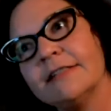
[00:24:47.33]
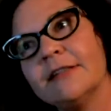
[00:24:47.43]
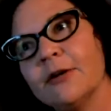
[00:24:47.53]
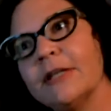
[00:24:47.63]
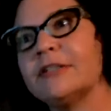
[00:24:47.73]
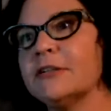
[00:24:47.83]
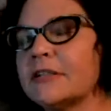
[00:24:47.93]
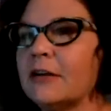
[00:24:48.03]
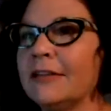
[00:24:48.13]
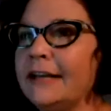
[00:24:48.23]
So that shows
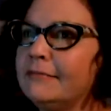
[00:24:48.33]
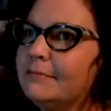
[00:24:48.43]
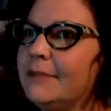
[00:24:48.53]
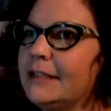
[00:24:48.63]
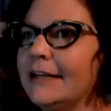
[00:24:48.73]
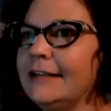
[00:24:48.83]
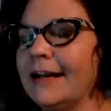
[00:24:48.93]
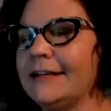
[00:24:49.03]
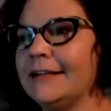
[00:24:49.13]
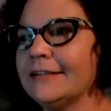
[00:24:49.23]
how mid-late
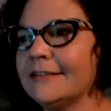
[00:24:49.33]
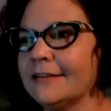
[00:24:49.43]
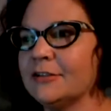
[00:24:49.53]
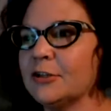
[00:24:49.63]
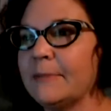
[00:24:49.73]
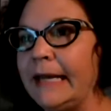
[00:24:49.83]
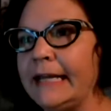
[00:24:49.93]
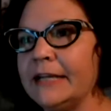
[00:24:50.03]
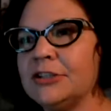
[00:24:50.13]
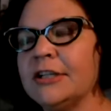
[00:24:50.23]
90s. So it shows my
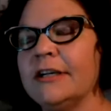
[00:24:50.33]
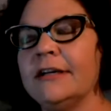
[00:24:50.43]
age.